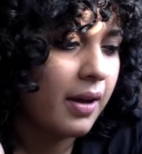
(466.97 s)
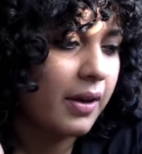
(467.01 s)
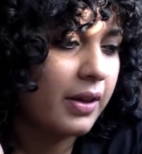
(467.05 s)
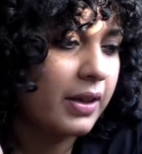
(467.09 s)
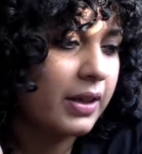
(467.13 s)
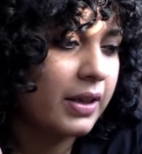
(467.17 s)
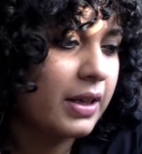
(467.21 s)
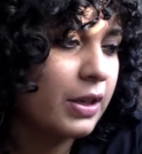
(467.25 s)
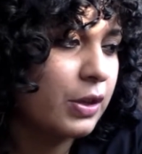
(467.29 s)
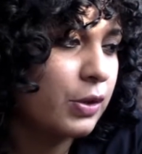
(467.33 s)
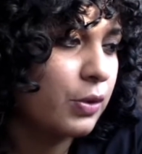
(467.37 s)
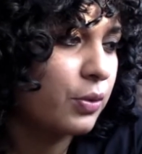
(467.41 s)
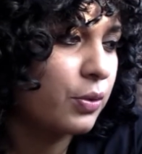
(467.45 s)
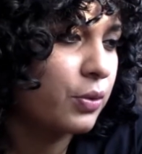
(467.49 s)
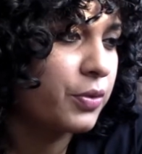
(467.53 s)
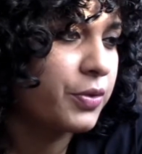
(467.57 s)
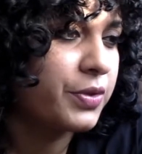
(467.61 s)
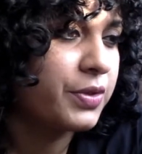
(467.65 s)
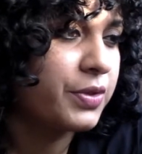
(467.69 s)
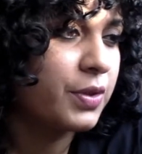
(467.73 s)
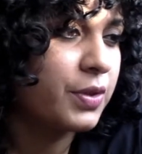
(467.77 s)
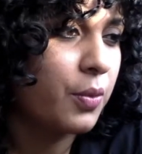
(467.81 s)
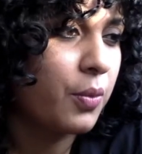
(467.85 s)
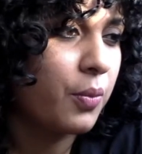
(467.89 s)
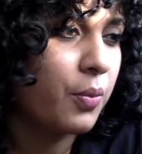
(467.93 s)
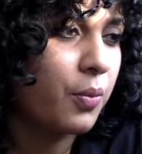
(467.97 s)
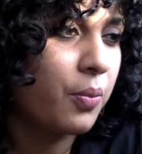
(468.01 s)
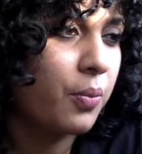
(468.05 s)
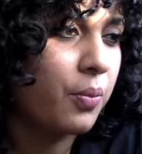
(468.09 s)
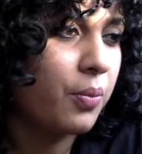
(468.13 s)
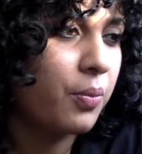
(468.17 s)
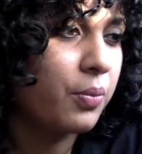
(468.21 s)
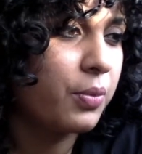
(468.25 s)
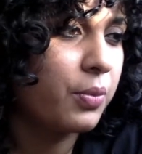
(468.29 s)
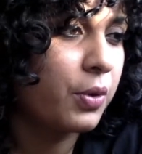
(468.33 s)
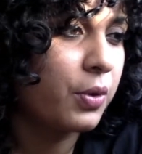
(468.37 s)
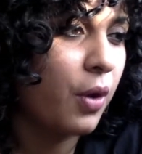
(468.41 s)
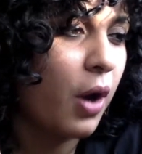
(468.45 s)
He knows,
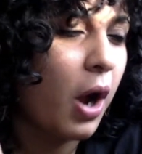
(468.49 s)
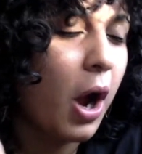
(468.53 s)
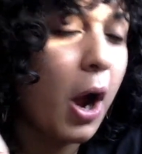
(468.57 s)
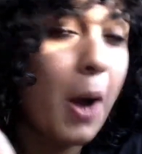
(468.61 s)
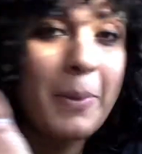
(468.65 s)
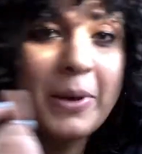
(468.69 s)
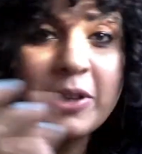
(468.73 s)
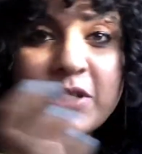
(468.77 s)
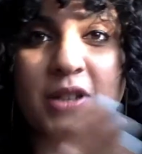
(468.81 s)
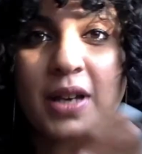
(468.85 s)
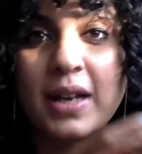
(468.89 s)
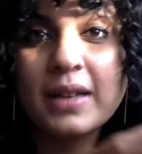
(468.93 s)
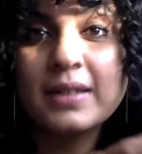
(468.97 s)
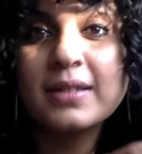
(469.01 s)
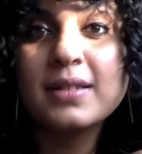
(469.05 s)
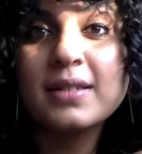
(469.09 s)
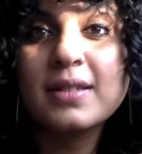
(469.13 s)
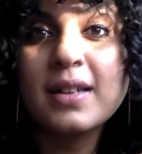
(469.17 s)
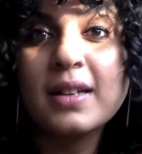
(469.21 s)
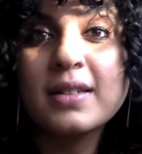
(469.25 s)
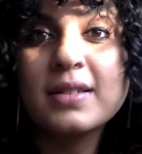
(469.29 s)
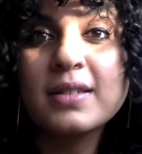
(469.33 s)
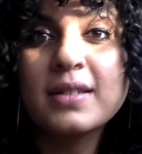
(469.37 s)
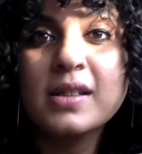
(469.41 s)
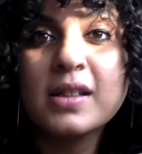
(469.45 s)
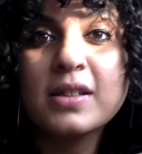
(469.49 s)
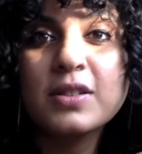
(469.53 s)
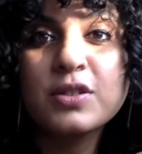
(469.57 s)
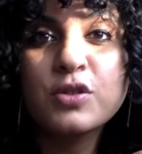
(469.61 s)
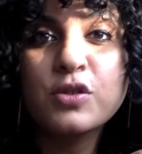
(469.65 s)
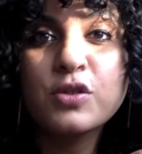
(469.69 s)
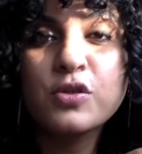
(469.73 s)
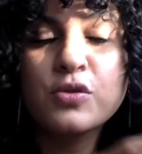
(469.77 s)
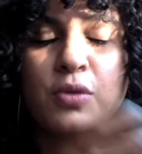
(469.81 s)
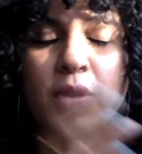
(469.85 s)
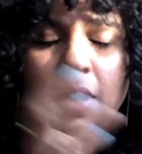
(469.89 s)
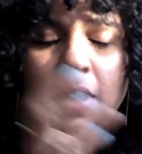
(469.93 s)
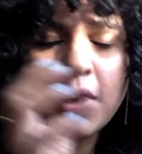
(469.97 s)
you know, how much exercise he needs to
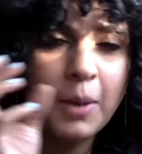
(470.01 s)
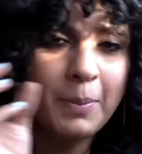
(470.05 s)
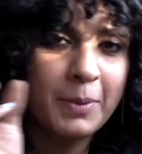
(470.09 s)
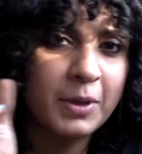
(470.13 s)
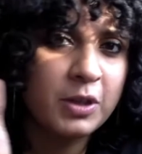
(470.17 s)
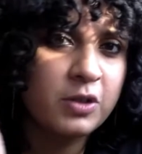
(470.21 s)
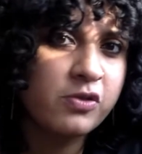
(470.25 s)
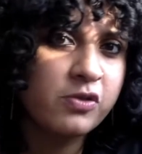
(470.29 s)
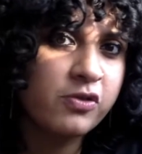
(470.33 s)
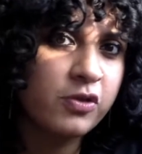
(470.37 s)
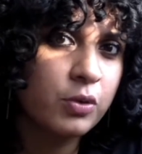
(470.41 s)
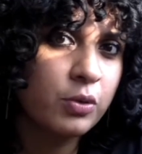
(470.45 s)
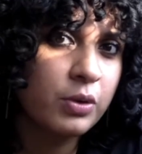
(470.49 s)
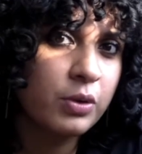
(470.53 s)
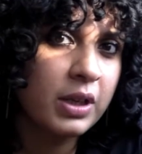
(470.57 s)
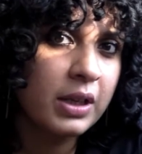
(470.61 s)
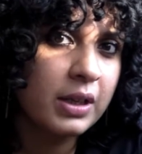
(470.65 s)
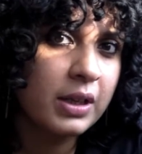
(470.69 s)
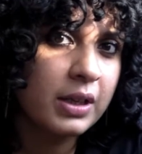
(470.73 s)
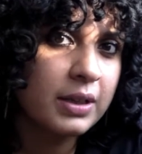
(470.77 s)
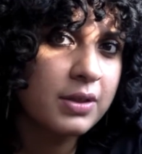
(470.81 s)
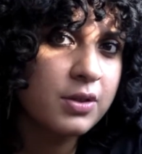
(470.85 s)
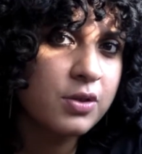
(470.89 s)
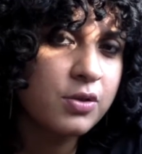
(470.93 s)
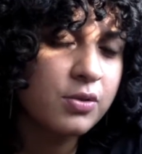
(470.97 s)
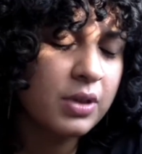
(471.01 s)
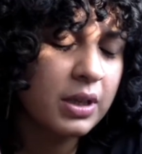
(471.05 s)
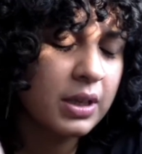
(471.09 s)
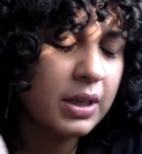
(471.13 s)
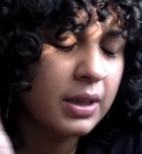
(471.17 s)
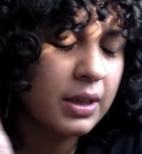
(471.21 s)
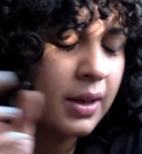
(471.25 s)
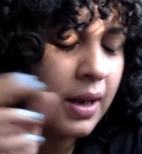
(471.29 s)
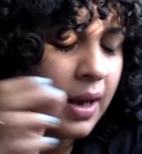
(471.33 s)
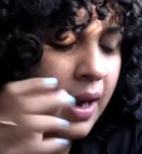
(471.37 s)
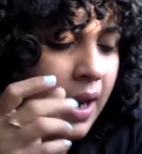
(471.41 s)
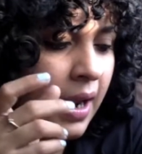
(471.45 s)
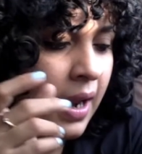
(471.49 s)
do and how much food he needs to
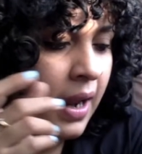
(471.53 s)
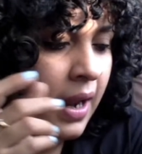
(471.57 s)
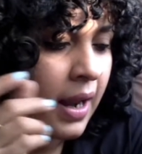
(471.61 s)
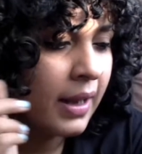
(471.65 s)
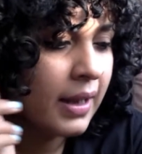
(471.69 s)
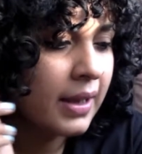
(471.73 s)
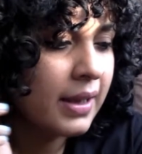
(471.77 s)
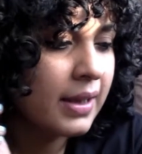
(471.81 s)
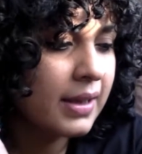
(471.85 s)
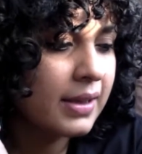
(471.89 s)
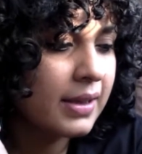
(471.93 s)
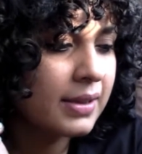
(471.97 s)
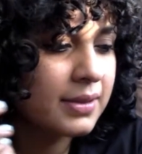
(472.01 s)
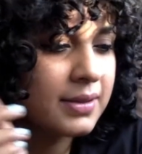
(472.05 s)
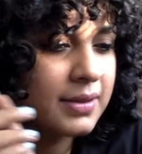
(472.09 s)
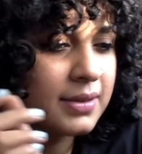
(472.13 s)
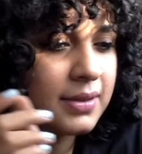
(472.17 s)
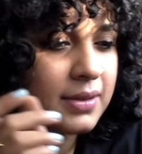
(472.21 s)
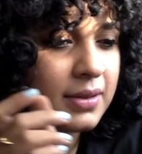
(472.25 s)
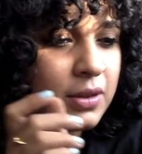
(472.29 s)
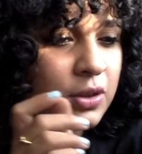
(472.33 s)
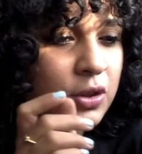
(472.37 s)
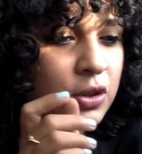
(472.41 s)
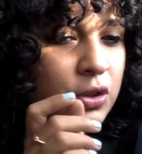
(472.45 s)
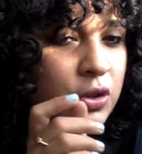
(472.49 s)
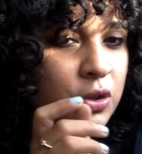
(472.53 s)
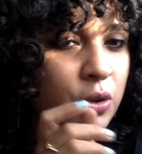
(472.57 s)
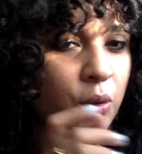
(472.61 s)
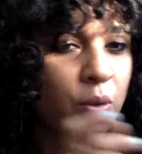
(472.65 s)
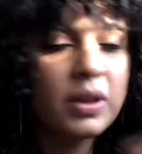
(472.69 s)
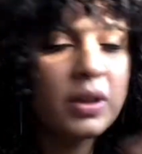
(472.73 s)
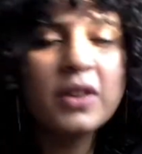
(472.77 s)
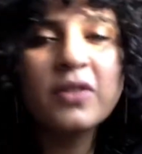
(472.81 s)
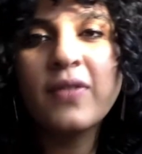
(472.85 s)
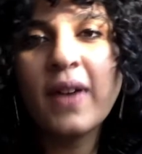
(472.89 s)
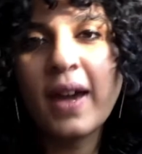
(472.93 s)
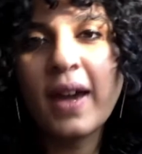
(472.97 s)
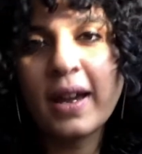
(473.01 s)
eat. He's
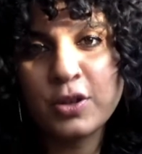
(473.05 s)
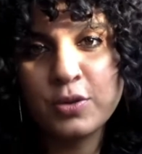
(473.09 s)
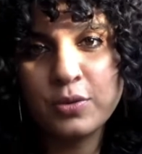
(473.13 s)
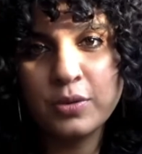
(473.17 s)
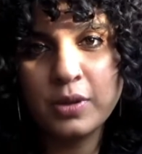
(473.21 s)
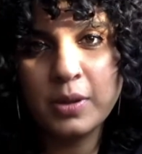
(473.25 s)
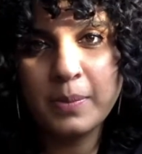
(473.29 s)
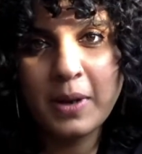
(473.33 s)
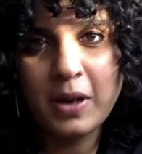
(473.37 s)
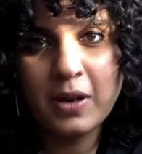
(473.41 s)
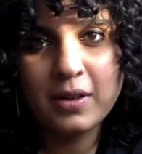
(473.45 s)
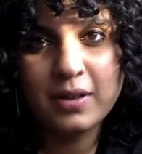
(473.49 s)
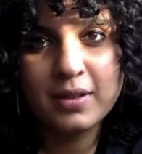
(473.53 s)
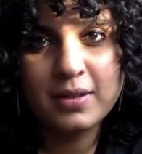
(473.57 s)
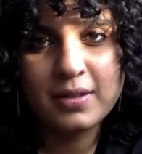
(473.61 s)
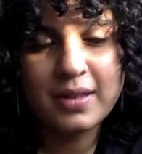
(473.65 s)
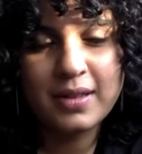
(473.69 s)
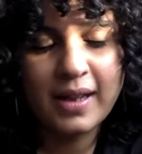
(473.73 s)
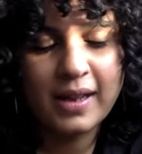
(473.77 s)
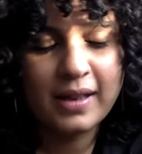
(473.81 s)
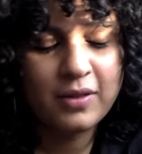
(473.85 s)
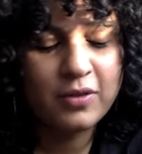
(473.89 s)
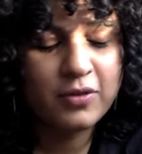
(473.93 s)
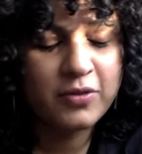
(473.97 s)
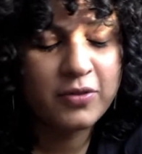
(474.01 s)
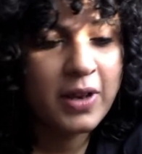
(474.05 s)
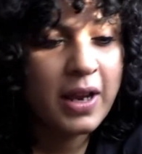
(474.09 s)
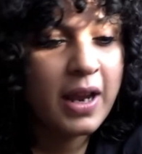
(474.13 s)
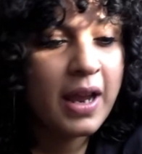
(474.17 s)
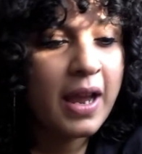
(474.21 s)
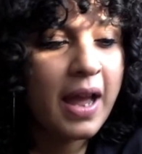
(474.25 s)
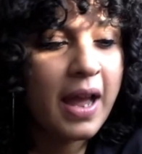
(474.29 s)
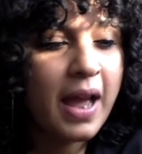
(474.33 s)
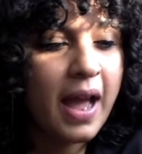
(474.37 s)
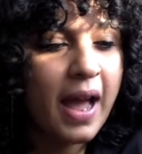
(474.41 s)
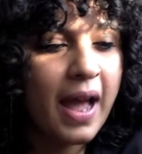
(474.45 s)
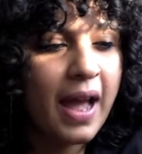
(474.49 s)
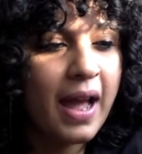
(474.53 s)
totally factual about his life.
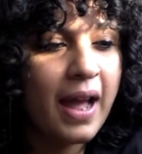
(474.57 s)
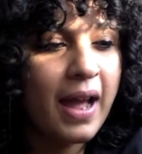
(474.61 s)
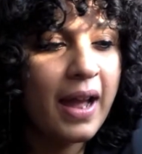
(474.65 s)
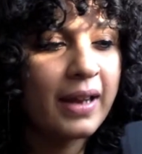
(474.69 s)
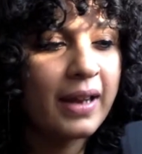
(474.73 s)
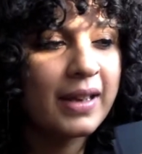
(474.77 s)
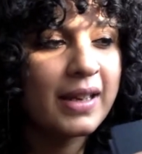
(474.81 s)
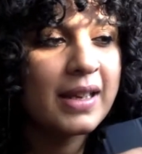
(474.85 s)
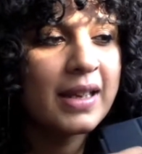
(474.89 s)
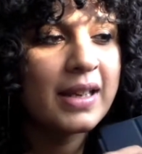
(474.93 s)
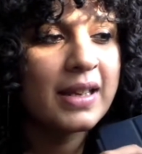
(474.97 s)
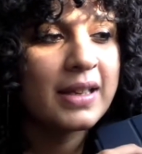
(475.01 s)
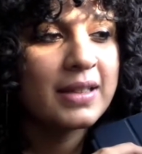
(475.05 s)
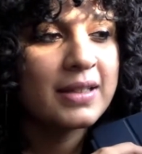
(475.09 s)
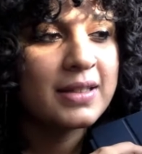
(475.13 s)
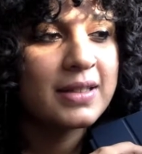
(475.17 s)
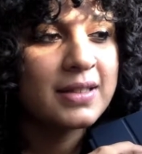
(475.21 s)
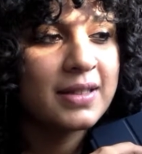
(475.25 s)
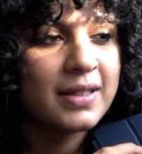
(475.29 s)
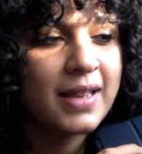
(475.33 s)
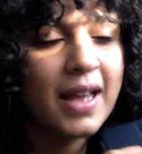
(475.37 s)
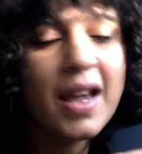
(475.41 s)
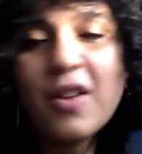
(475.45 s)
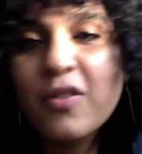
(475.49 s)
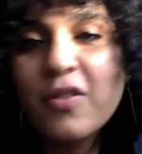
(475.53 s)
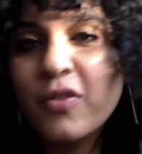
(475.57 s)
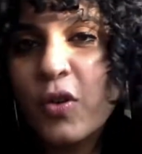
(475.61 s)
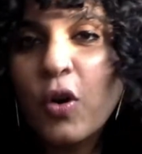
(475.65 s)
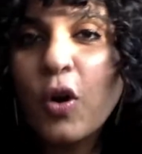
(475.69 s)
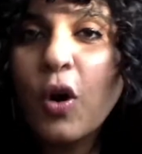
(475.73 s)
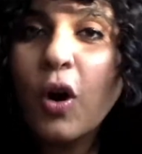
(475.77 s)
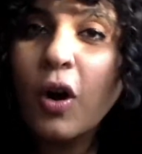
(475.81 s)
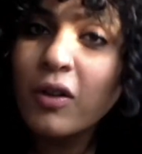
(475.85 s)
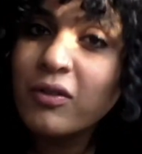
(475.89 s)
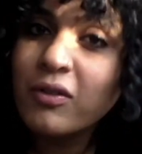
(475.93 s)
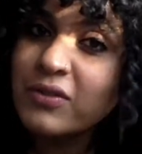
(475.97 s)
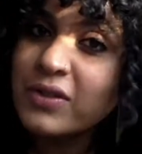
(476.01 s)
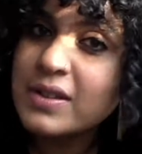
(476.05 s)
And he is therefore
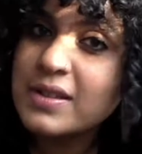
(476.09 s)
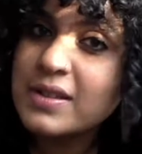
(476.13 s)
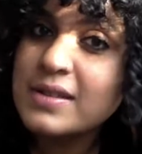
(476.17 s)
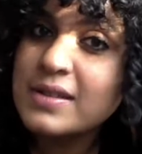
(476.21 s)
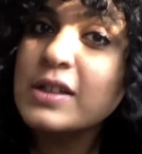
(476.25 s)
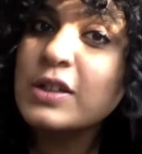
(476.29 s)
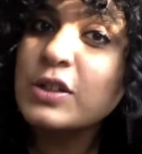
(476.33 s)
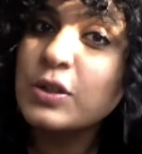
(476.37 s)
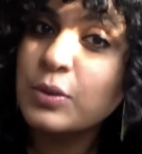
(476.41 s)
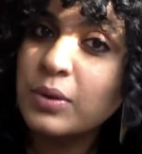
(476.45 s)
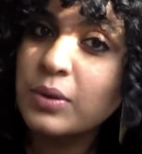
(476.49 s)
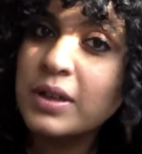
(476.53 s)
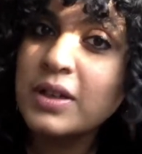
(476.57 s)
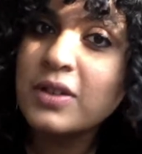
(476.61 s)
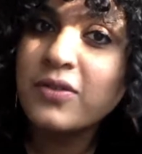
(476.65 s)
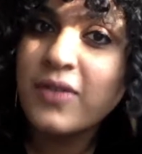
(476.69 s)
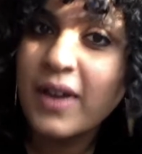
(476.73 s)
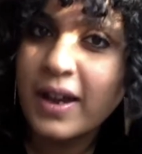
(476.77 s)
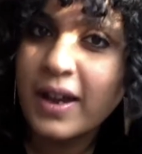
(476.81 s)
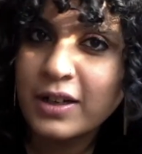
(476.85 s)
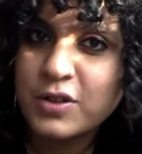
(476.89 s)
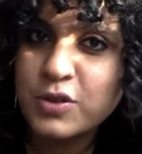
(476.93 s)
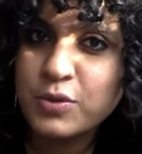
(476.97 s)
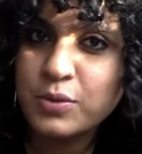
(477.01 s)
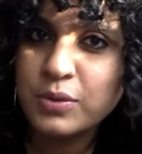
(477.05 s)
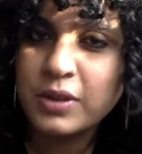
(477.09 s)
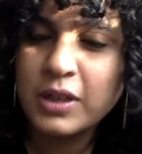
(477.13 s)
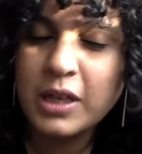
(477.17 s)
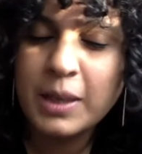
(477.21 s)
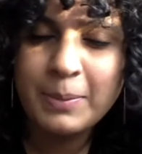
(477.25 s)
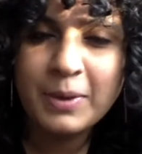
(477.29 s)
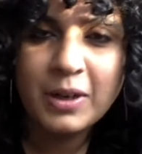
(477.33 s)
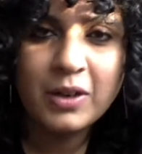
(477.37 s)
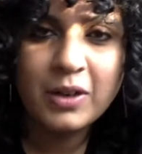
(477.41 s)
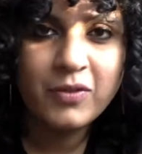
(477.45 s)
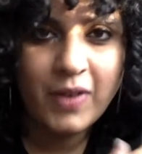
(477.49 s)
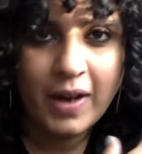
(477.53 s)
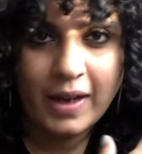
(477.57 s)
obviously totally factual
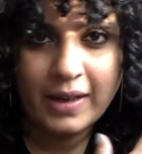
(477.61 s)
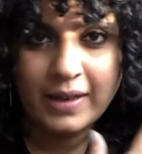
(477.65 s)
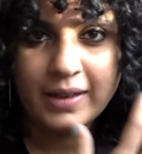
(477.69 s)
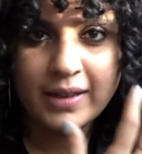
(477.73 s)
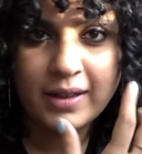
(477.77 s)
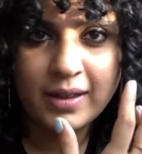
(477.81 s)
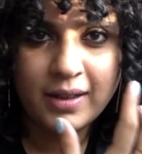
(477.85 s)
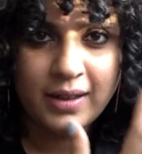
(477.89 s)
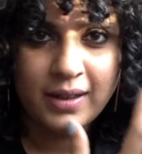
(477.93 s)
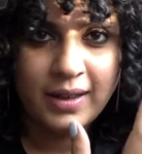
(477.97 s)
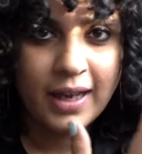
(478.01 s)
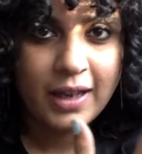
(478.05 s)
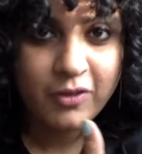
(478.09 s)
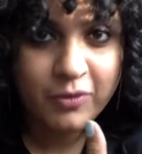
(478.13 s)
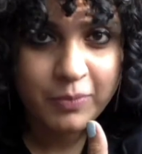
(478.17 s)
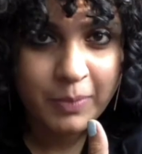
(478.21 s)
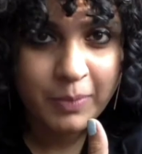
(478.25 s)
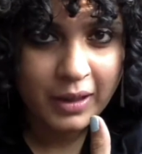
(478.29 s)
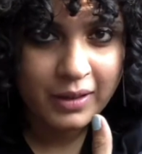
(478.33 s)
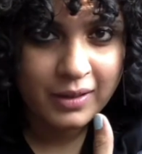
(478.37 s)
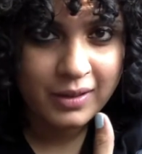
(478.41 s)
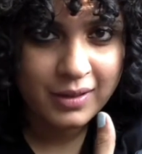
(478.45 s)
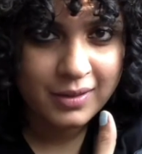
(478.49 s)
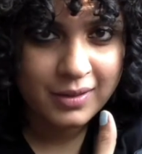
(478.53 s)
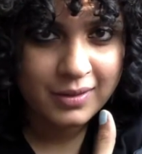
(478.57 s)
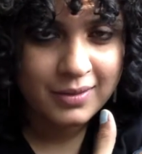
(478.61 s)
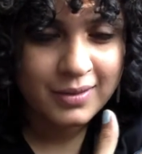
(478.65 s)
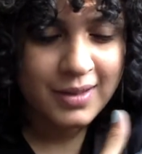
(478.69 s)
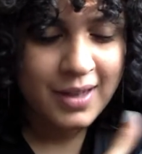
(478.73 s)
about finding a life partner.